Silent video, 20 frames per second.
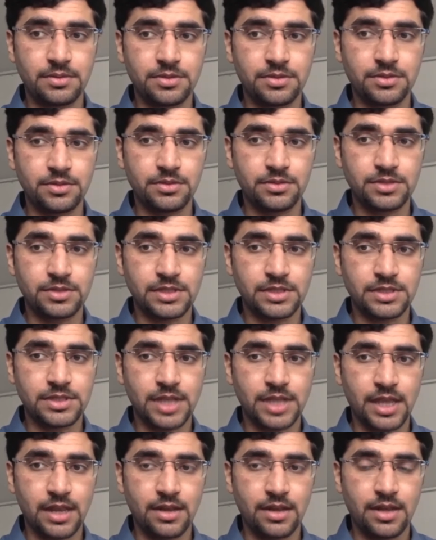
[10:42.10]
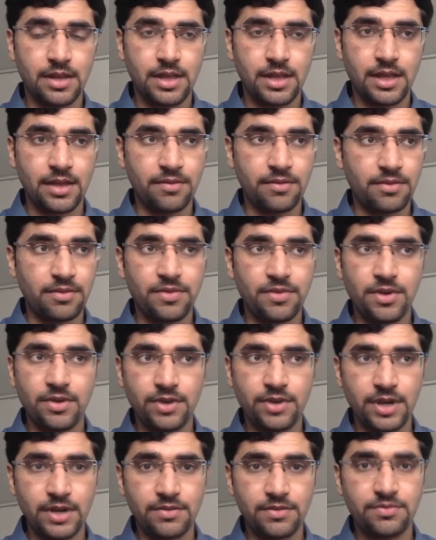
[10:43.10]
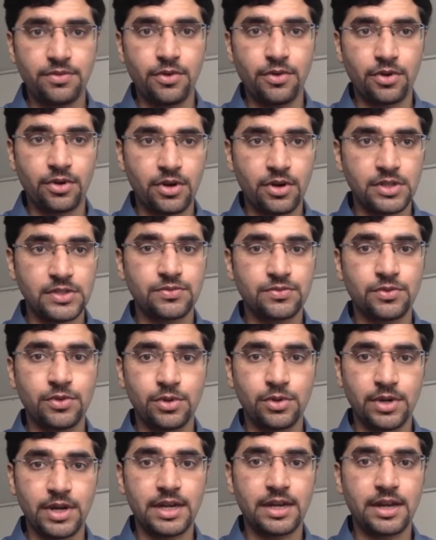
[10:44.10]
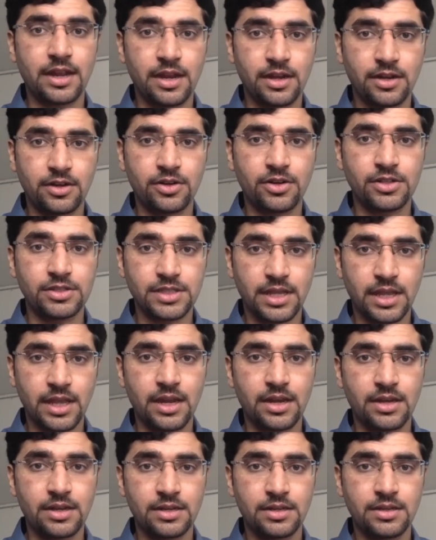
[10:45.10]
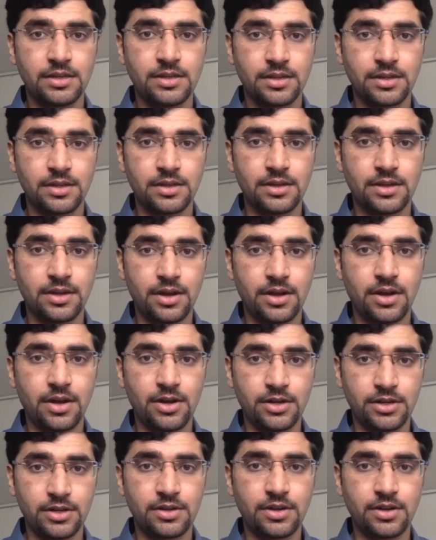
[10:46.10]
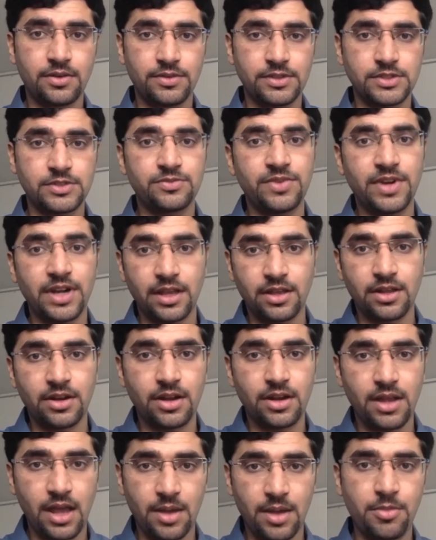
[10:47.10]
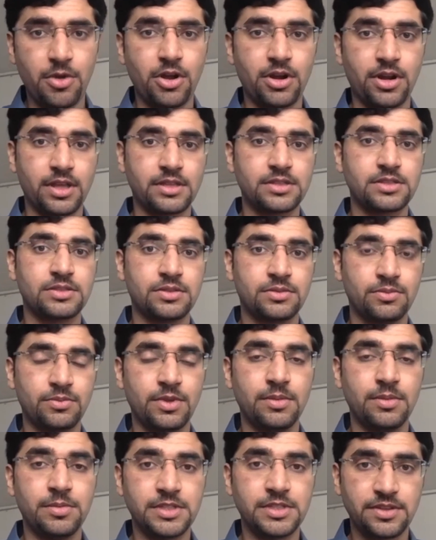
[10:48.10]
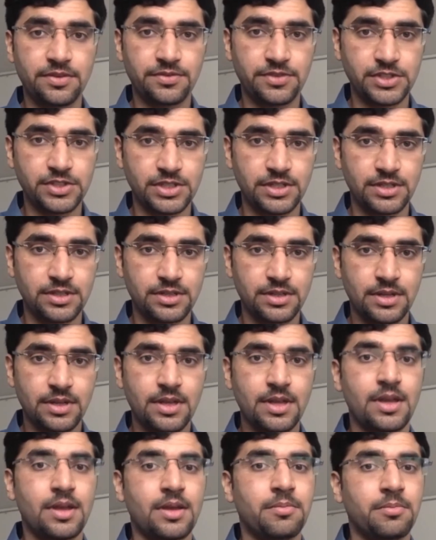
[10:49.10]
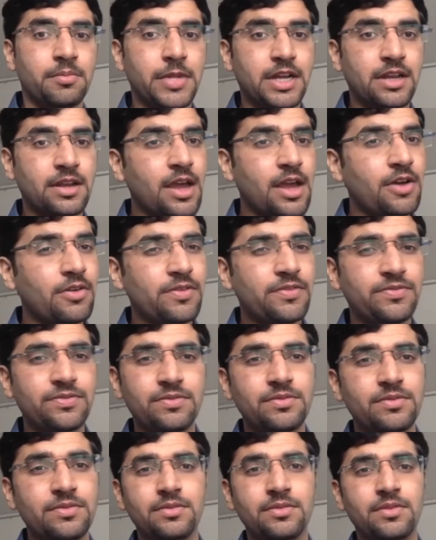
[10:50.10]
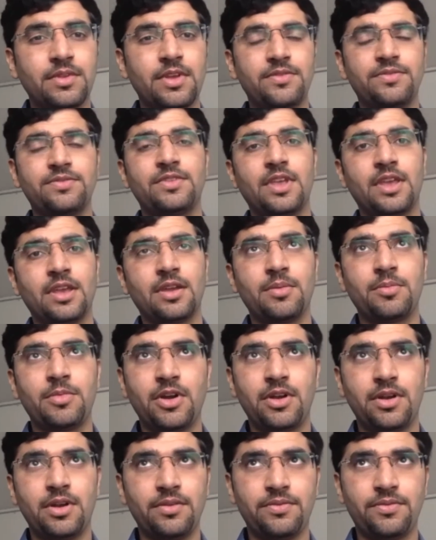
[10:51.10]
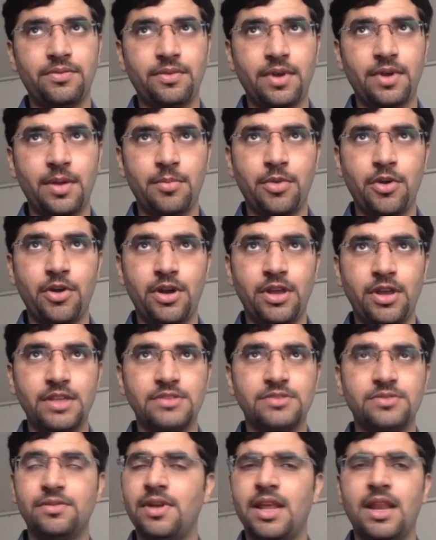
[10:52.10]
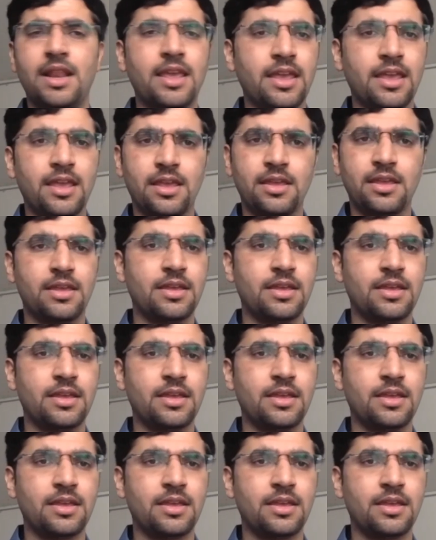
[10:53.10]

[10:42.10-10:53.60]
sustain, and we found that 4x4 and 8x8 order of a spherical harmonics will be sufficient. But now, if think about if a body is really